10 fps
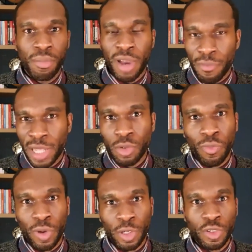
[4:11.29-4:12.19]
mathematical
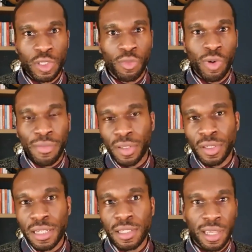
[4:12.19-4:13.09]
functions rather than
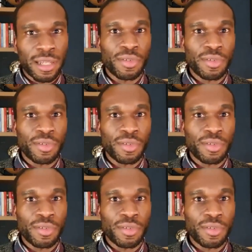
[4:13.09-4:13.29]
these kind of